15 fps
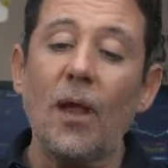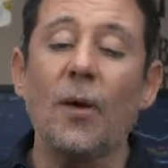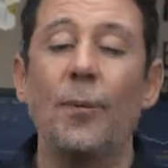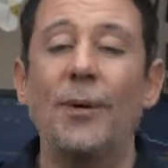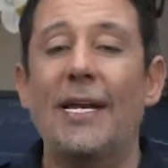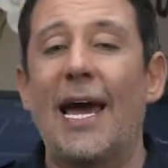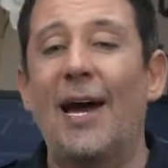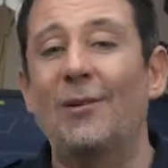And
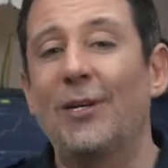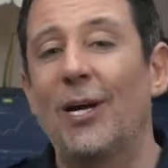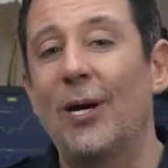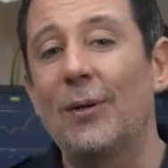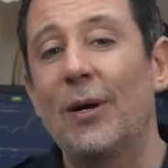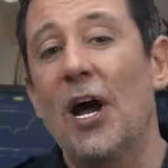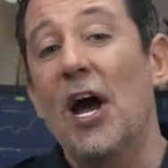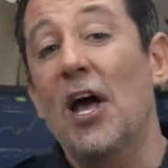we now
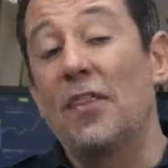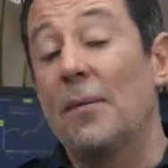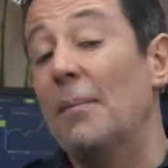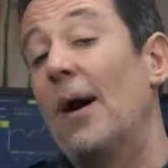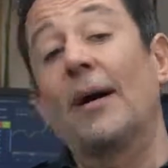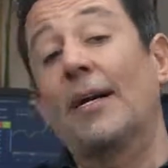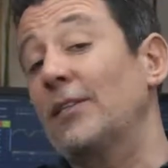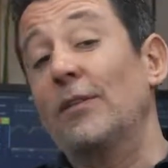know the
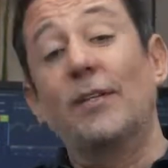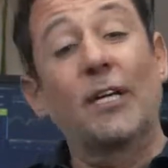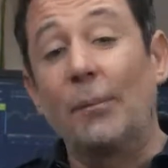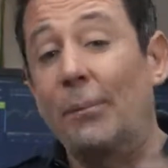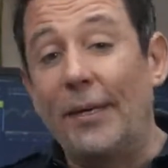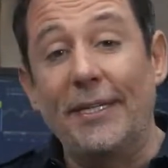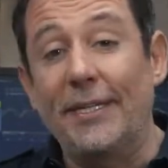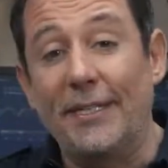market's in a
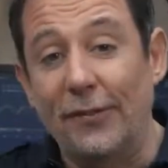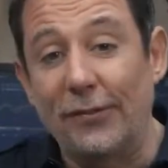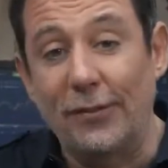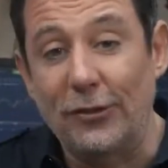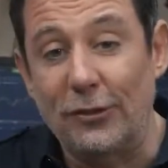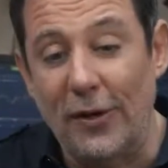completely different